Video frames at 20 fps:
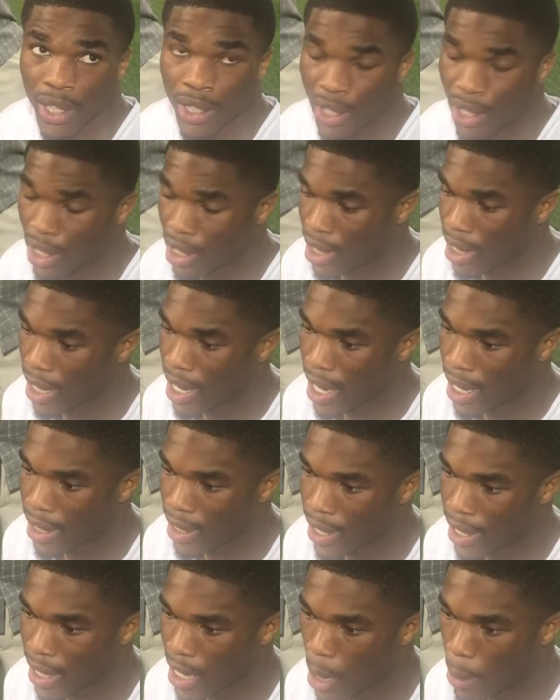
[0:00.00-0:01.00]
So they're like, kind
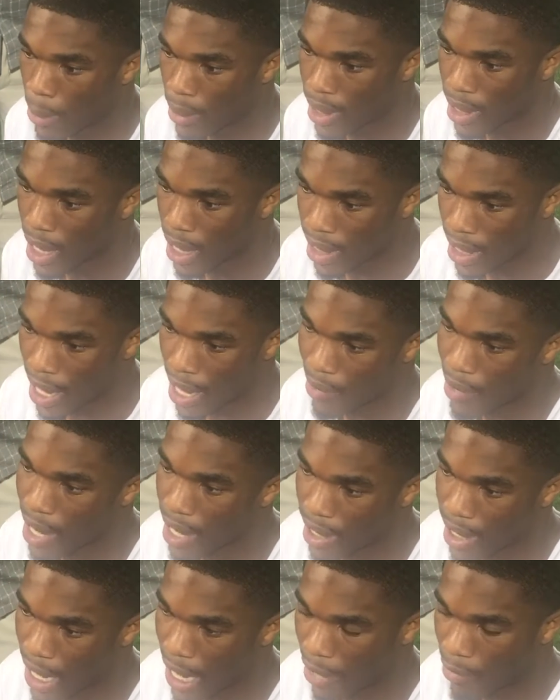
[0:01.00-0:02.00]
of like coming
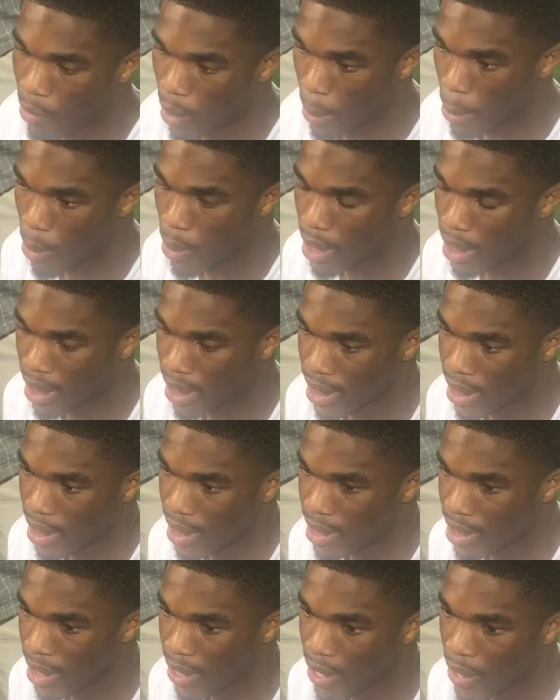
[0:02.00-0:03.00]
right at the halfway point of the
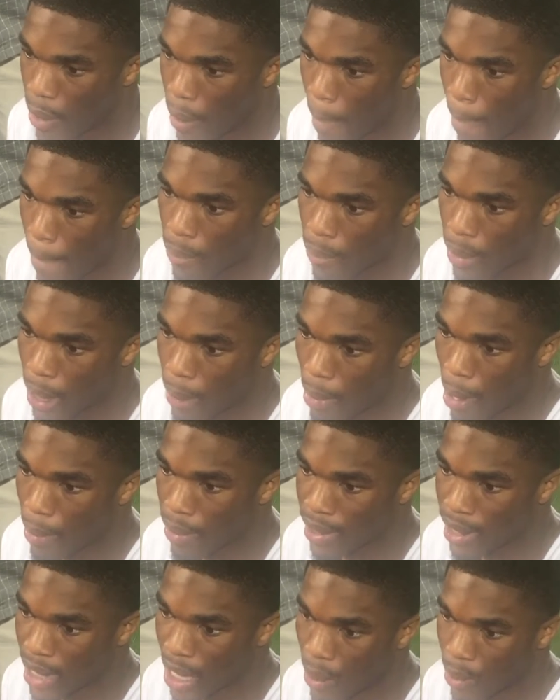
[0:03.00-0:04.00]
season and be
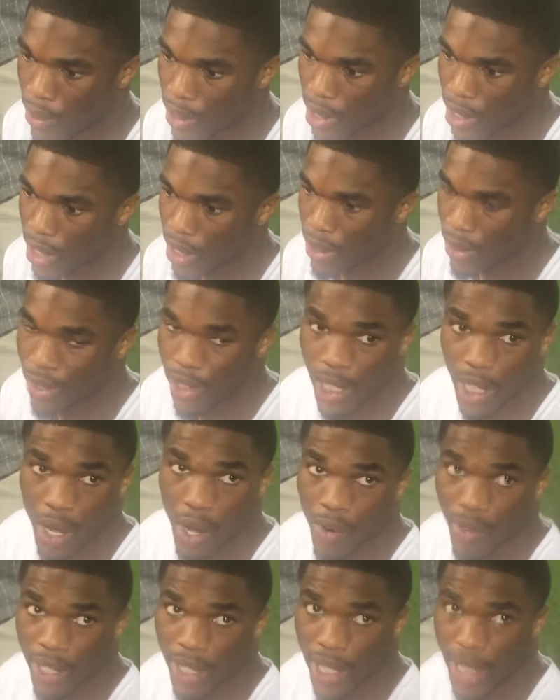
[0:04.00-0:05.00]
able to sit down with your coach and
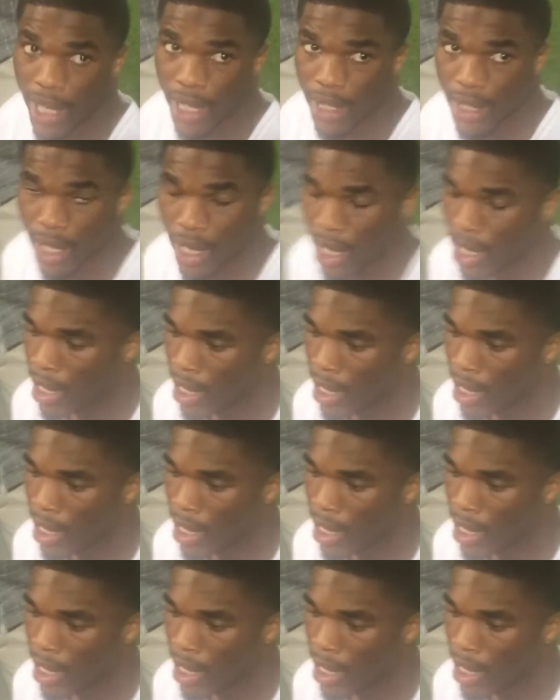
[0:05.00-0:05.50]
go over things.